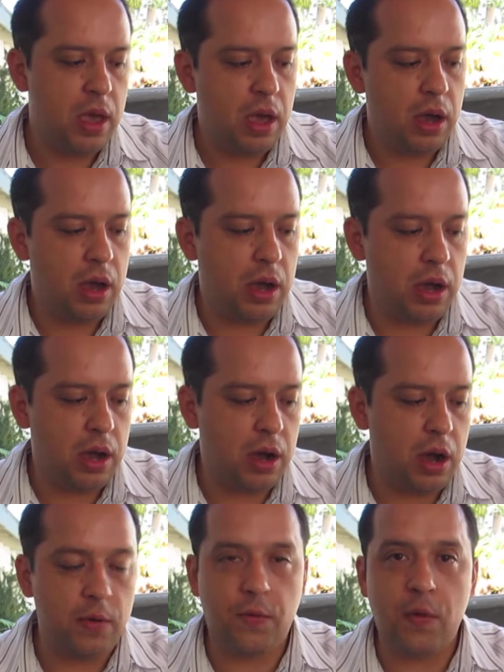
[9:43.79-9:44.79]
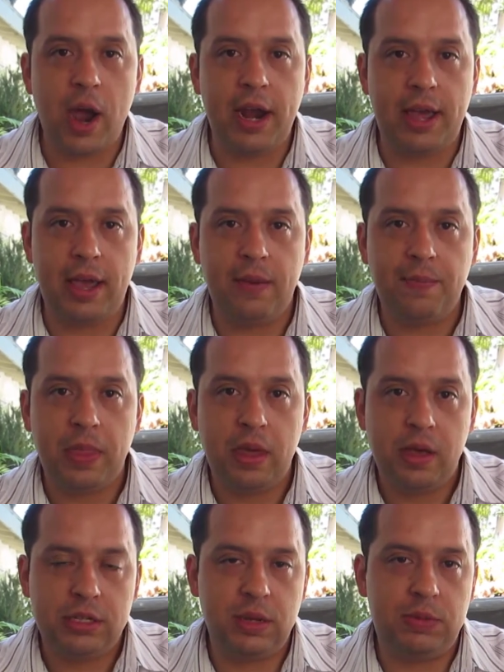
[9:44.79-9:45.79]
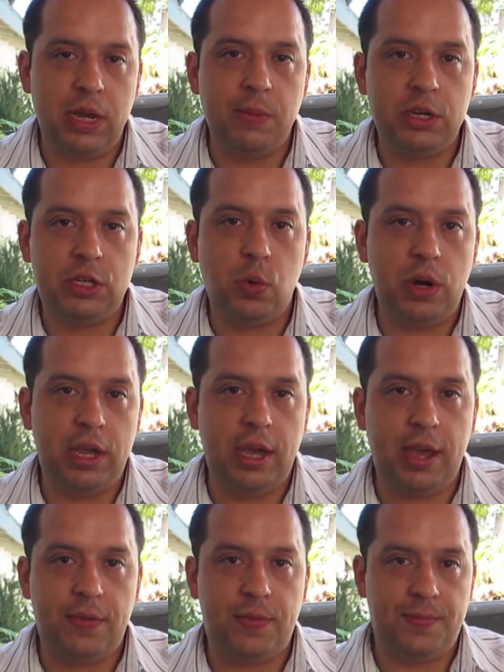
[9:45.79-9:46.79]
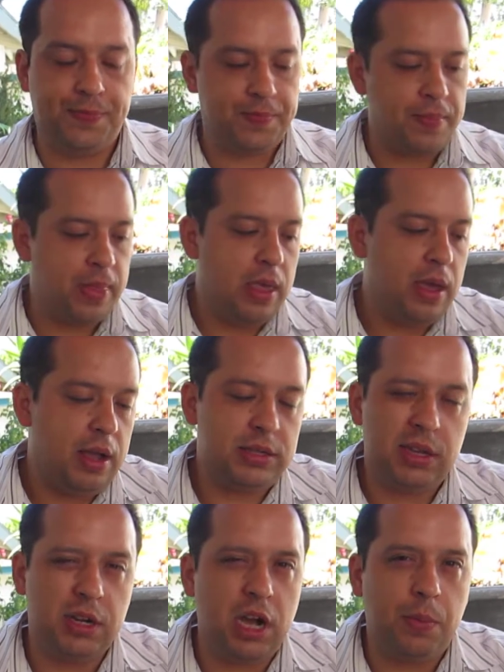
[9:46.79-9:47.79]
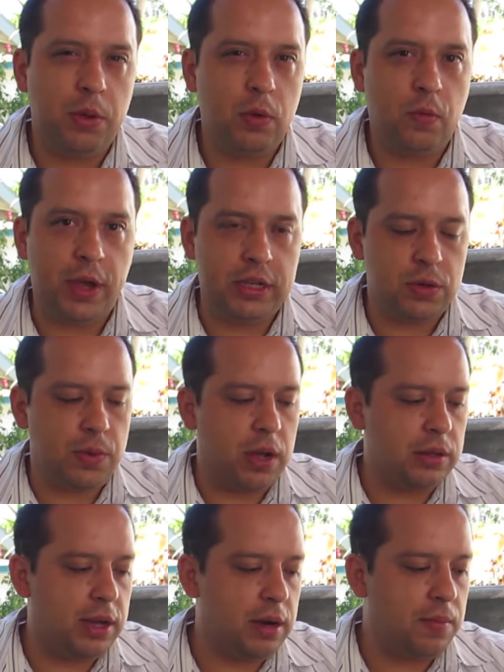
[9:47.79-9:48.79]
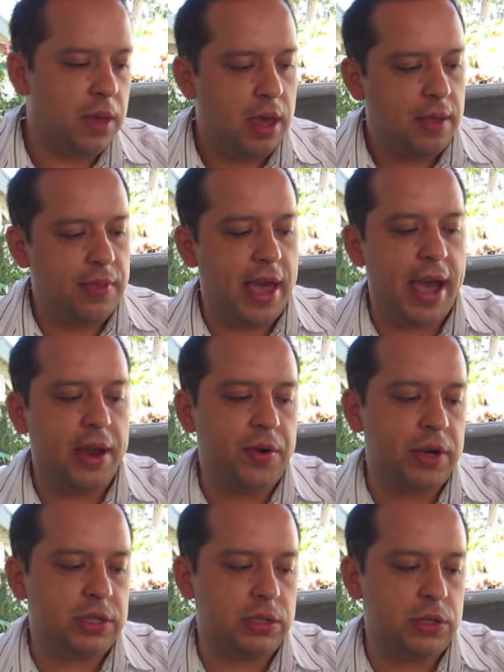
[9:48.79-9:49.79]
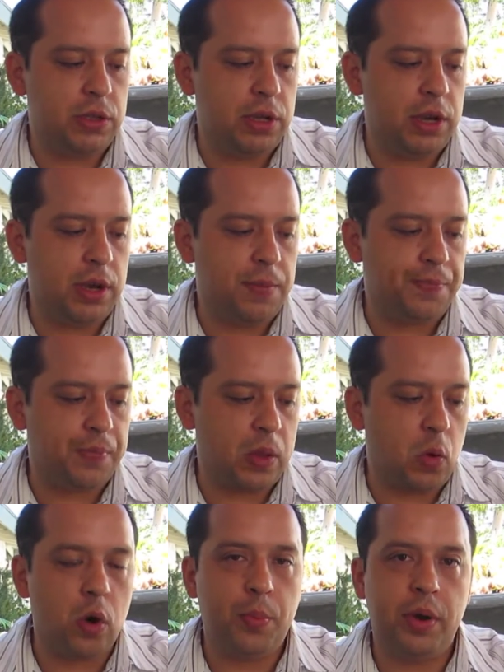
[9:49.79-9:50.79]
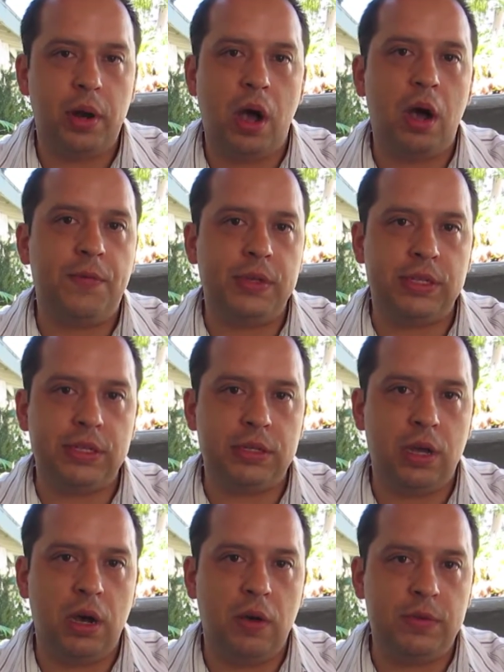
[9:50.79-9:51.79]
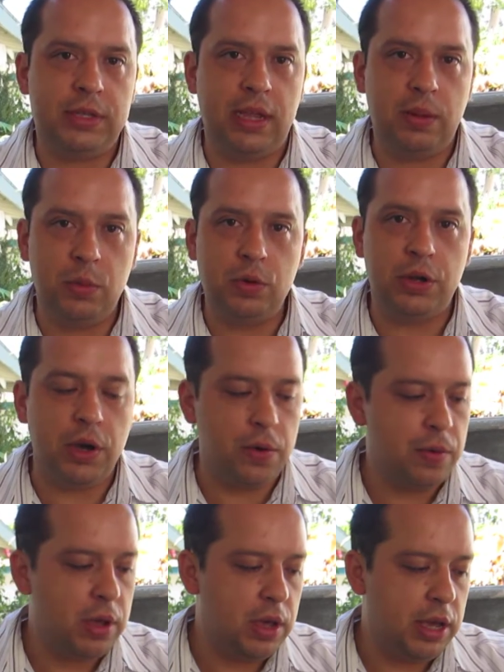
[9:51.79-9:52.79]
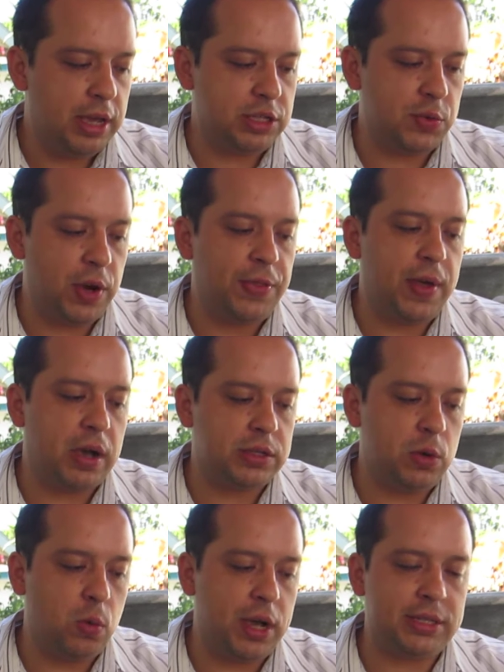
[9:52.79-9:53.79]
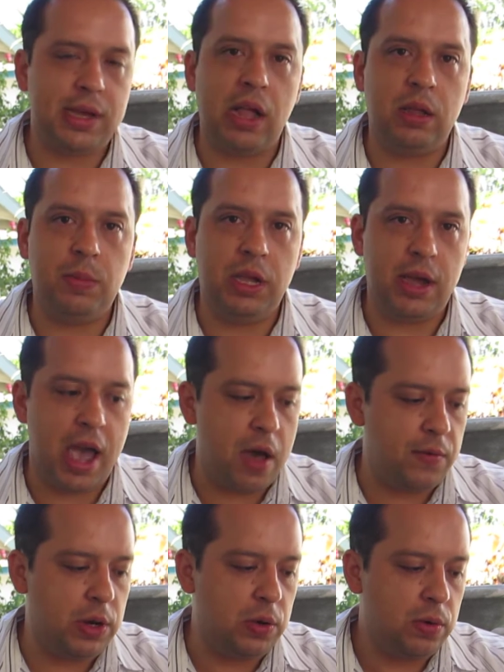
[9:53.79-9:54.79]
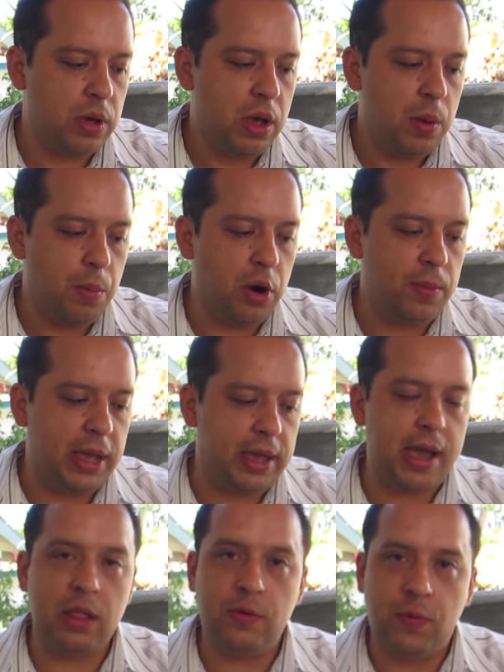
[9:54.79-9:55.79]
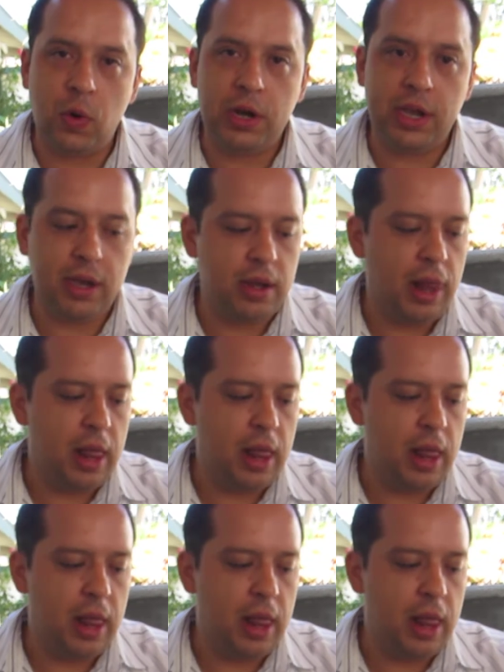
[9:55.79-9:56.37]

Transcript: on Friday, September 28th. It's in a couple of weeks around there. The address to the corporate offices of Telemundo is 3000 West Alameda Avenue, Burbank, California,